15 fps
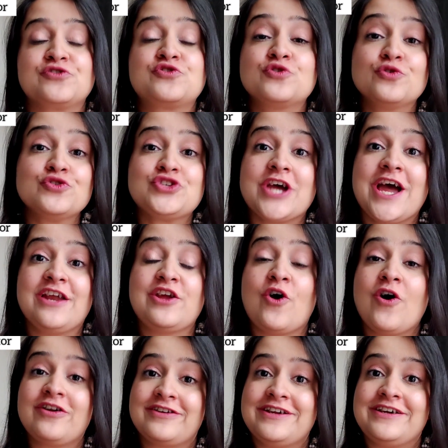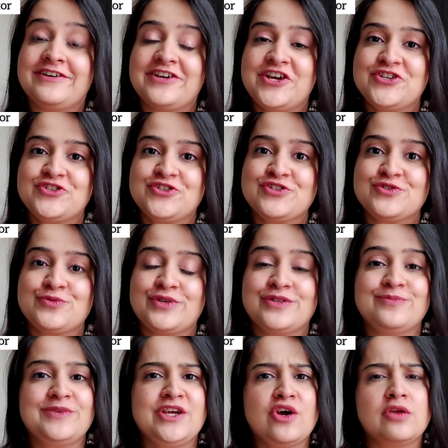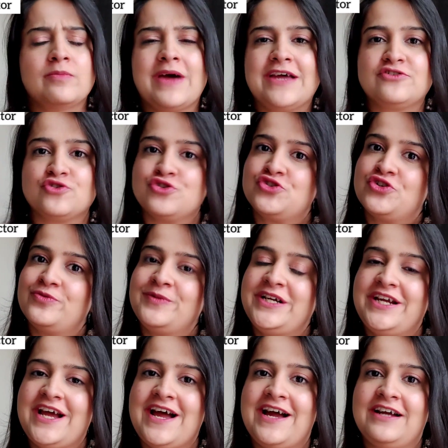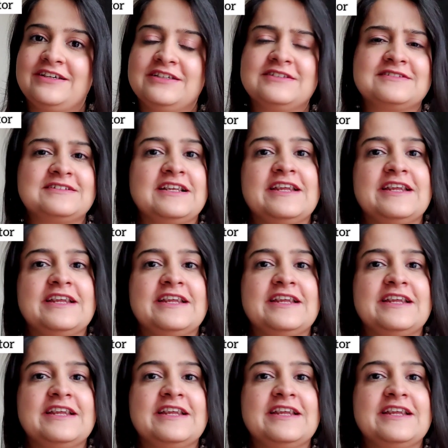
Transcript: do share your recreations with me on my social media handles.